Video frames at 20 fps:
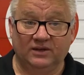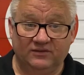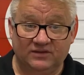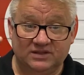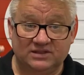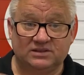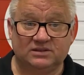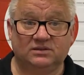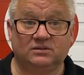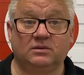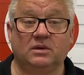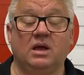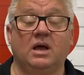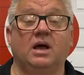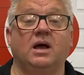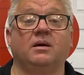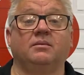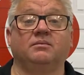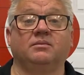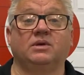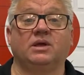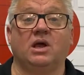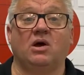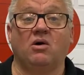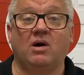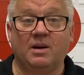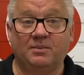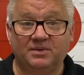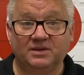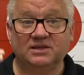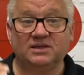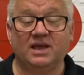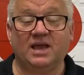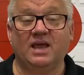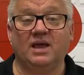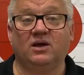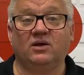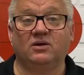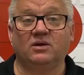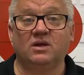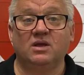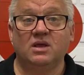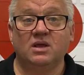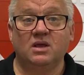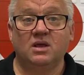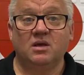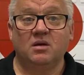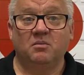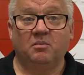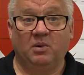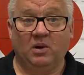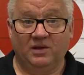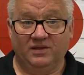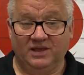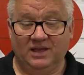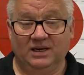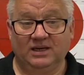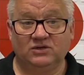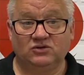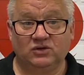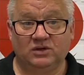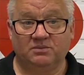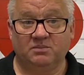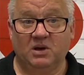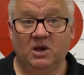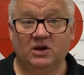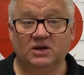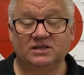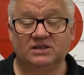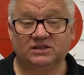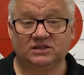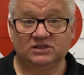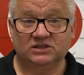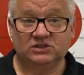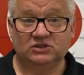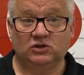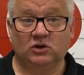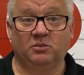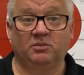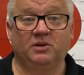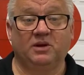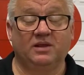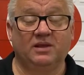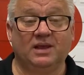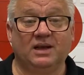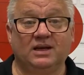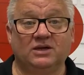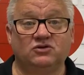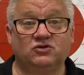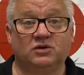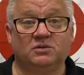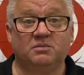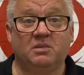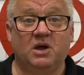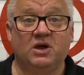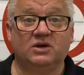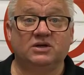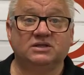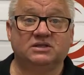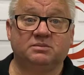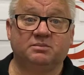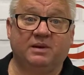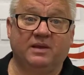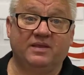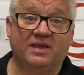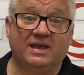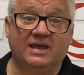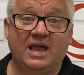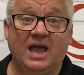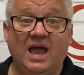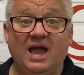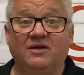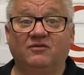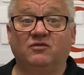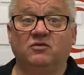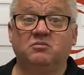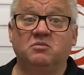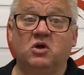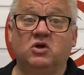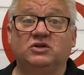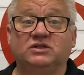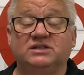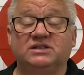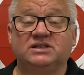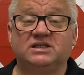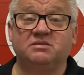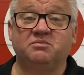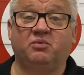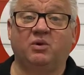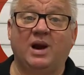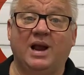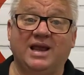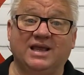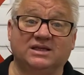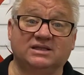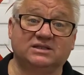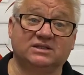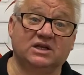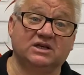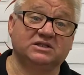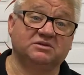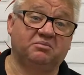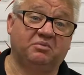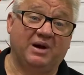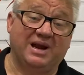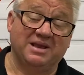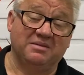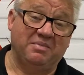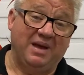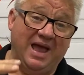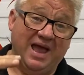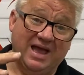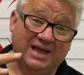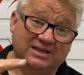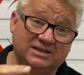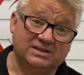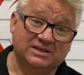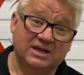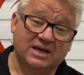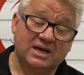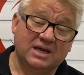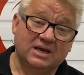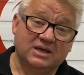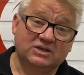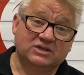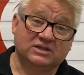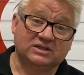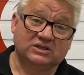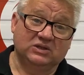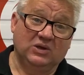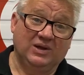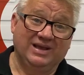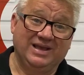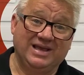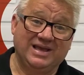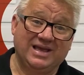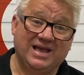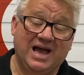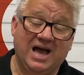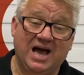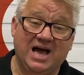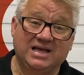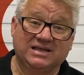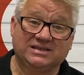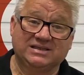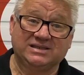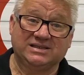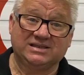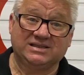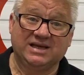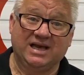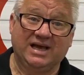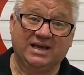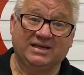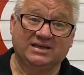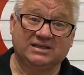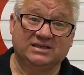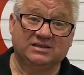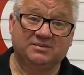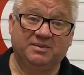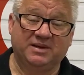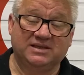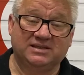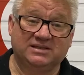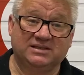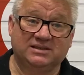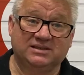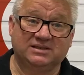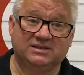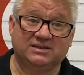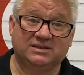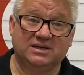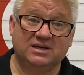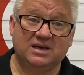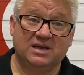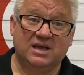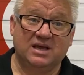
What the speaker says: lifts go up and down by the electric motors and are stopped by the electric motors, but they have emergency brakes, and those brake pads, just like in cars, contain asbestos.